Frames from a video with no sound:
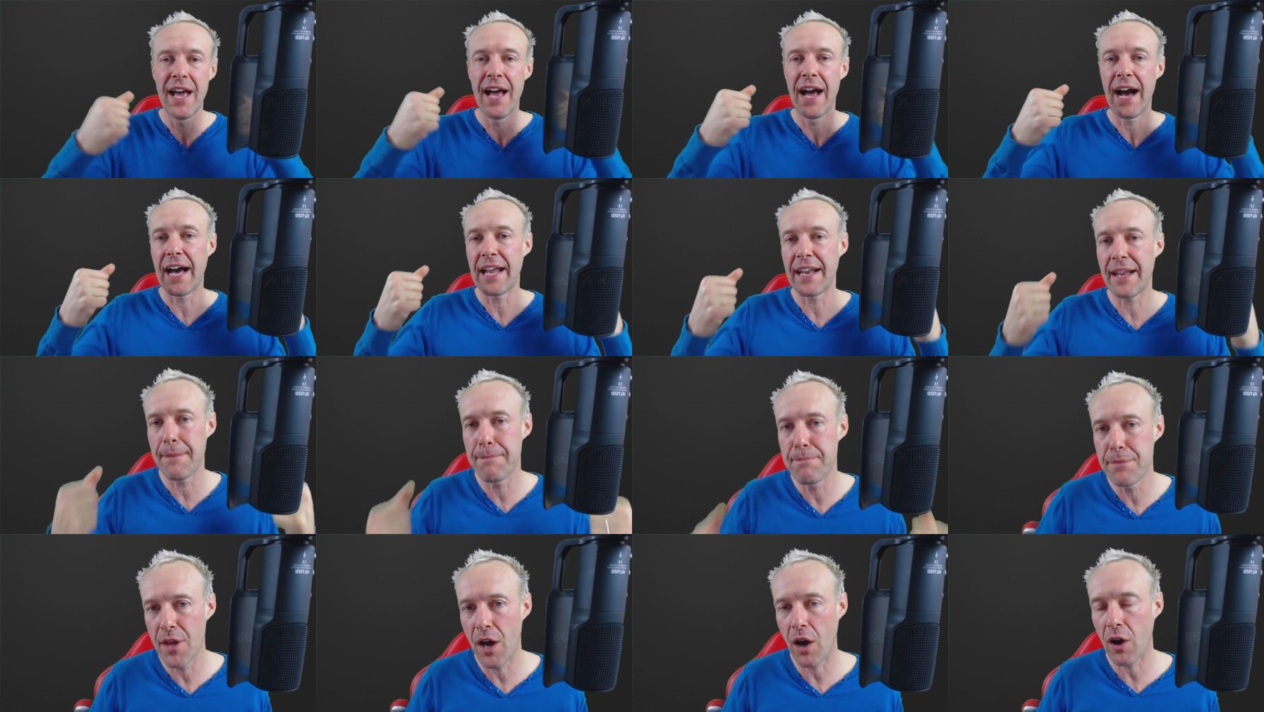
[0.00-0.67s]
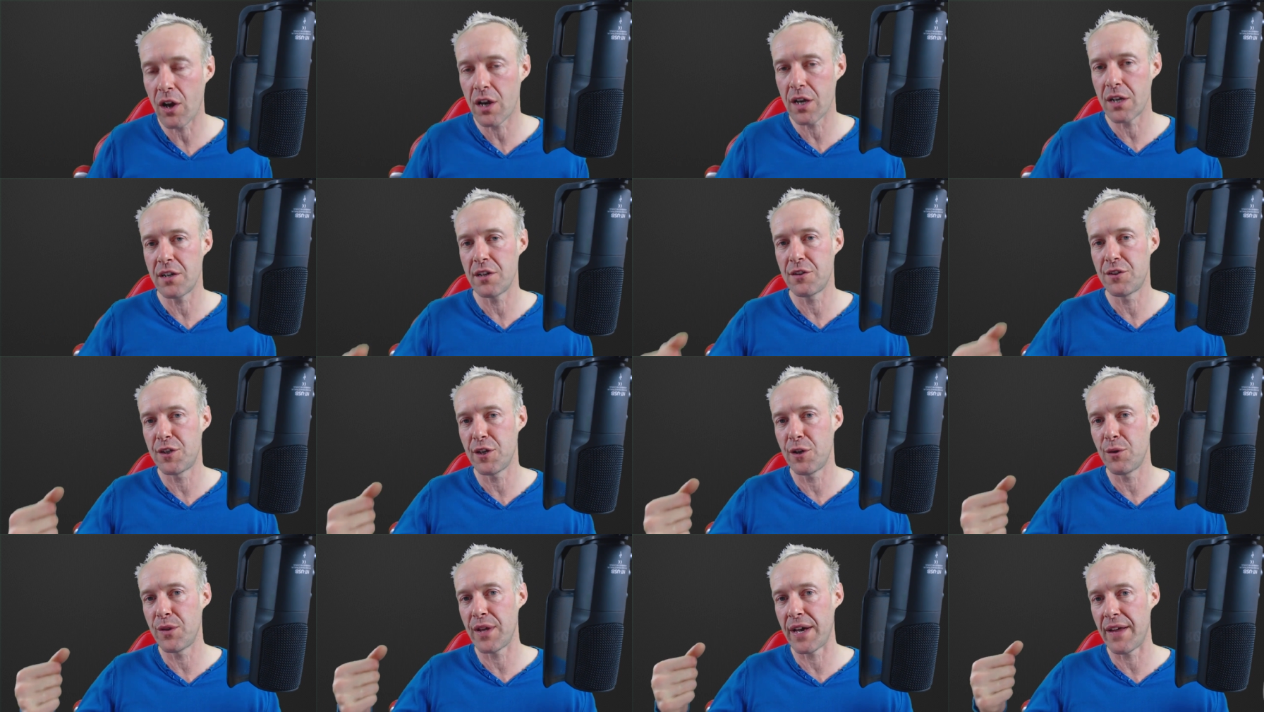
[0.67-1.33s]
and I'm not going to
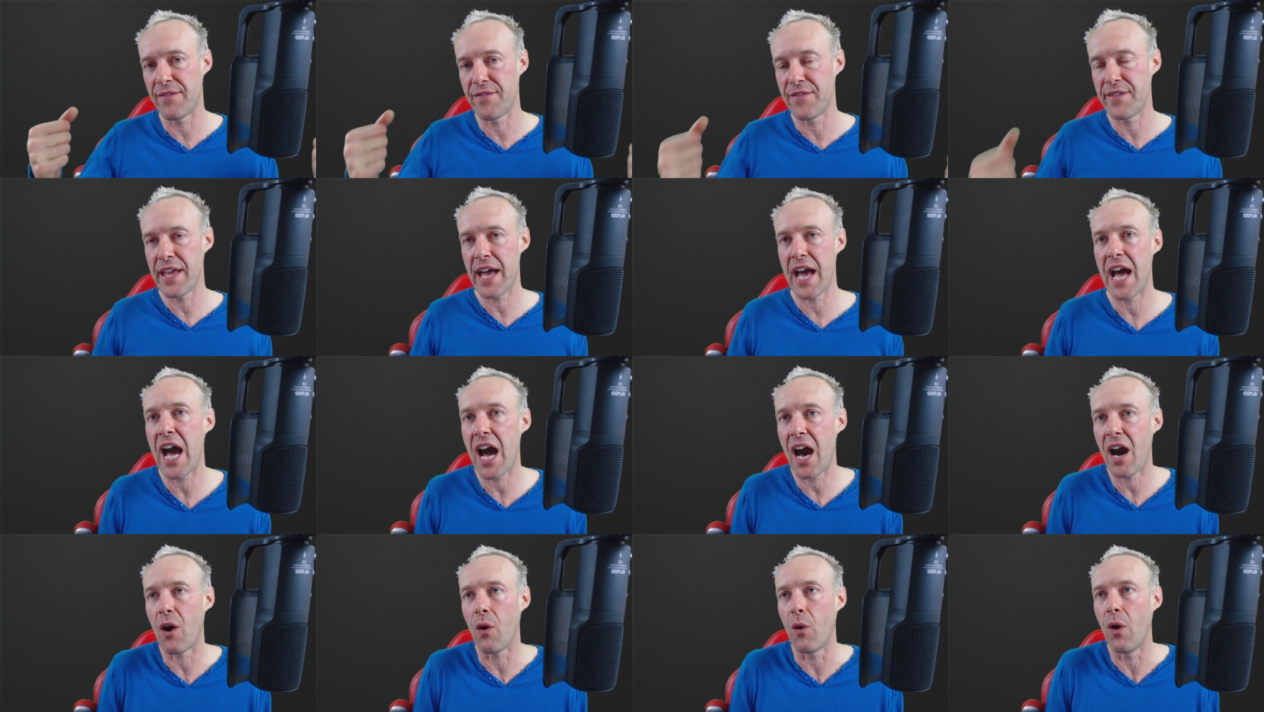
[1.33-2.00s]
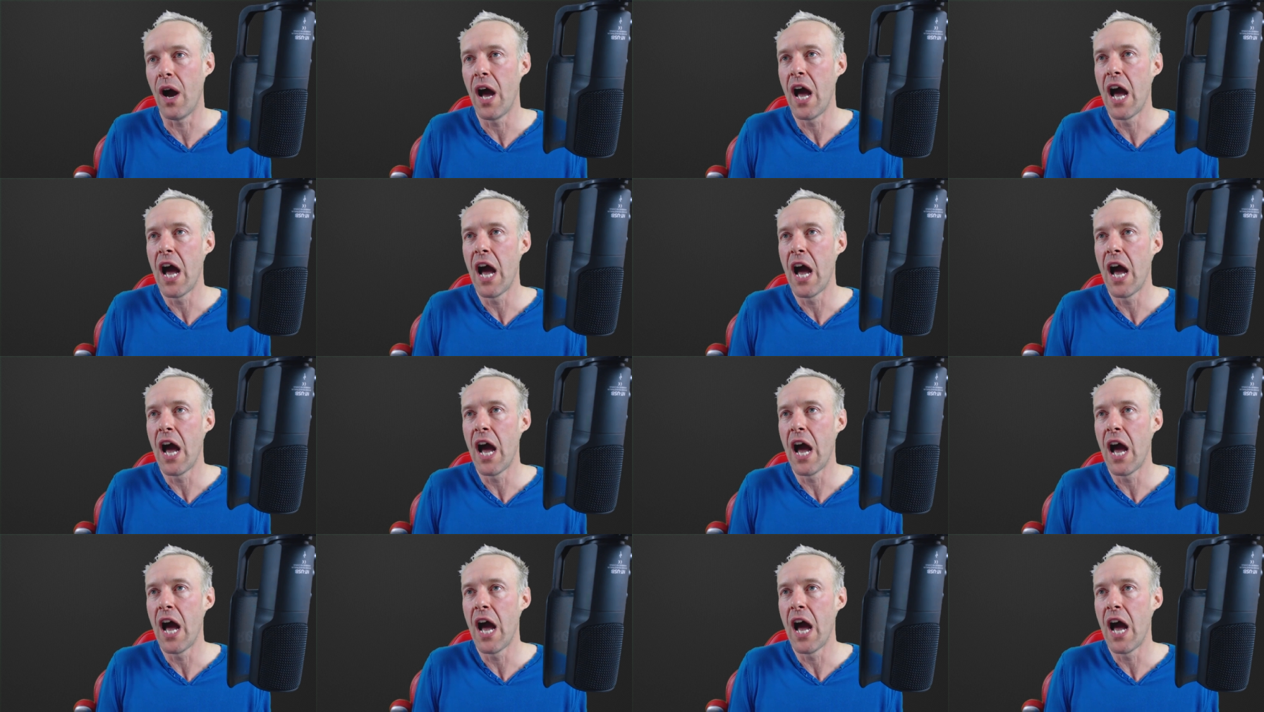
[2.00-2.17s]
do that now.